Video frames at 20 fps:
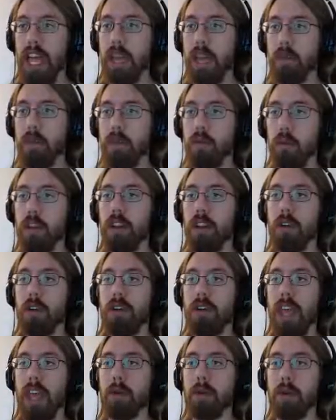It was one of
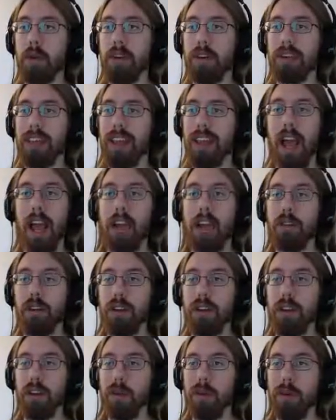those games where it's like, I
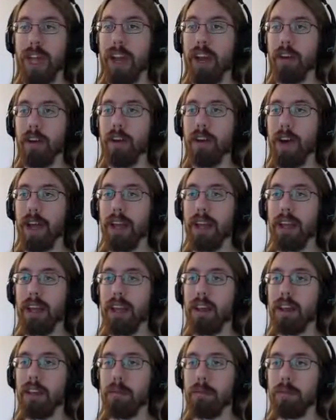really don't care if I
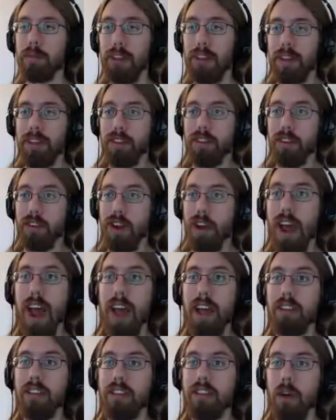play this or
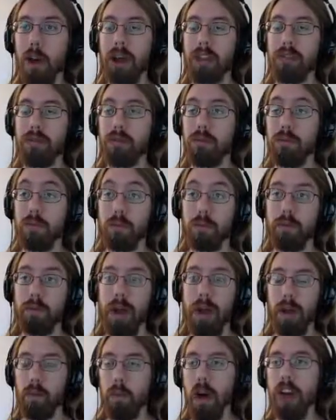not, so I
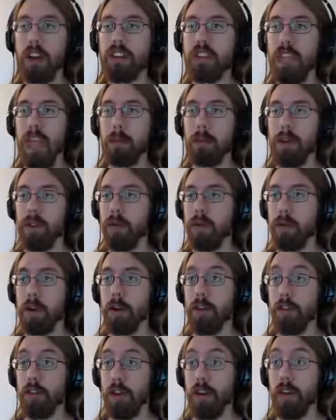watched gameplay
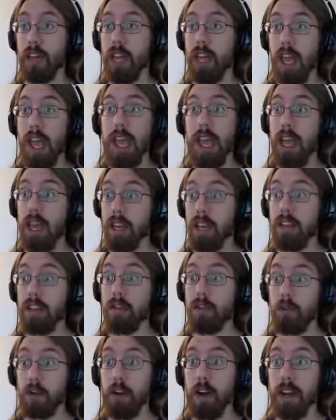footage of it, and
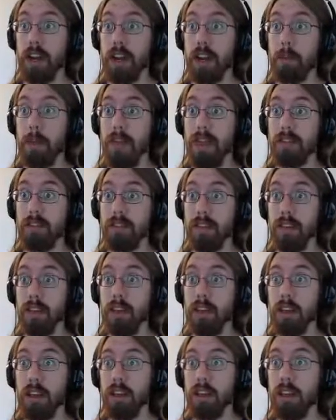it's freaking amazing.